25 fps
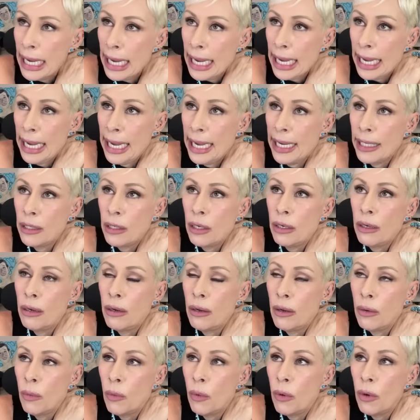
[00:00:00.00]
And
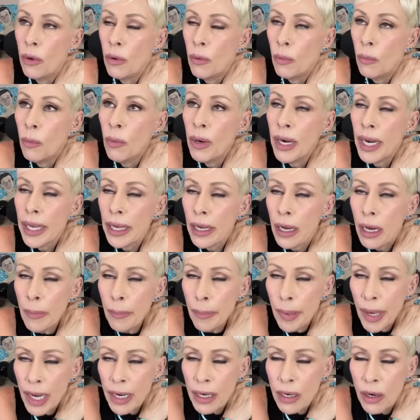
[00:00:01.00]
when I
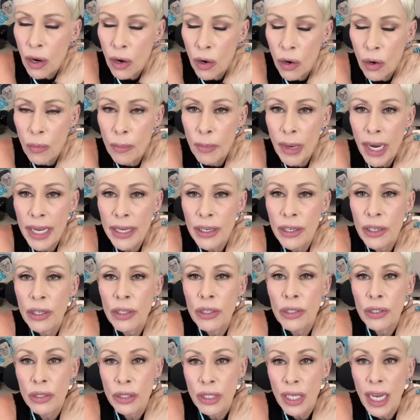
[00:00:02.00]
got back home, I
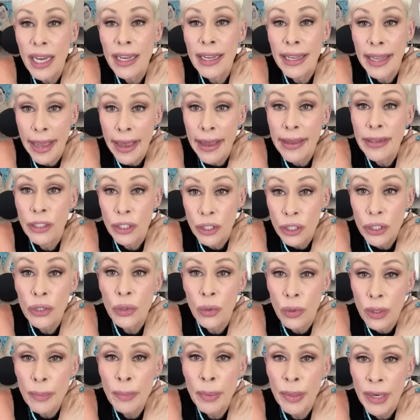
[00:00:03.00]
heard again,
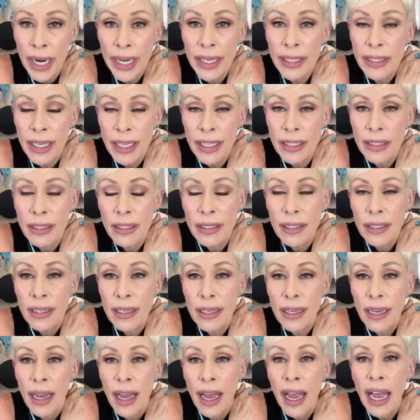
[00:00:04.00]
you're pregnant.
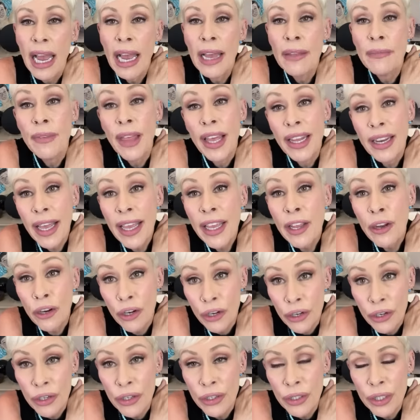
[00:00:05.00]
And then I
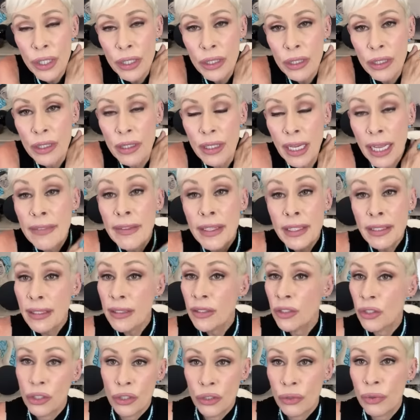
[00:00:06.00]
heard, and this
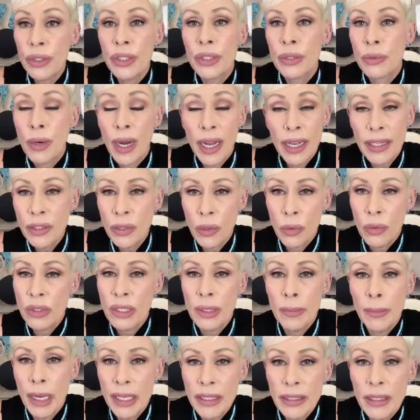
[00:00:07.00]
is true, I told
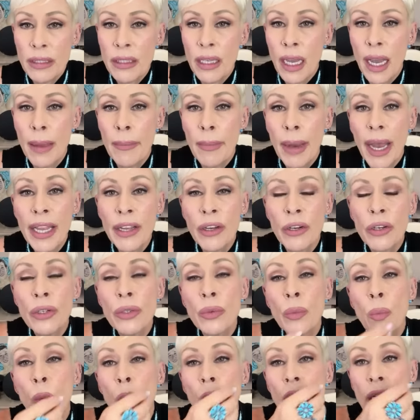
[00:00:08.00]
him at the time, I
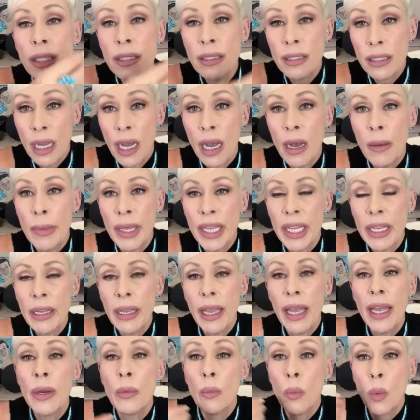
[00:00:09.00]
heard one's
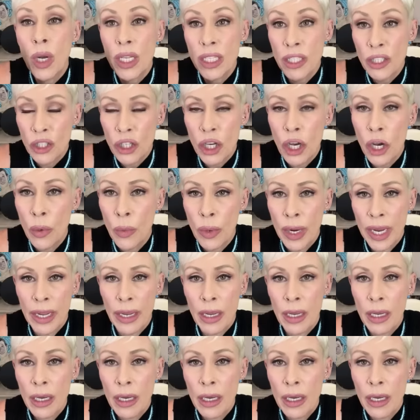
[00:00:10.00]
coming and one's going.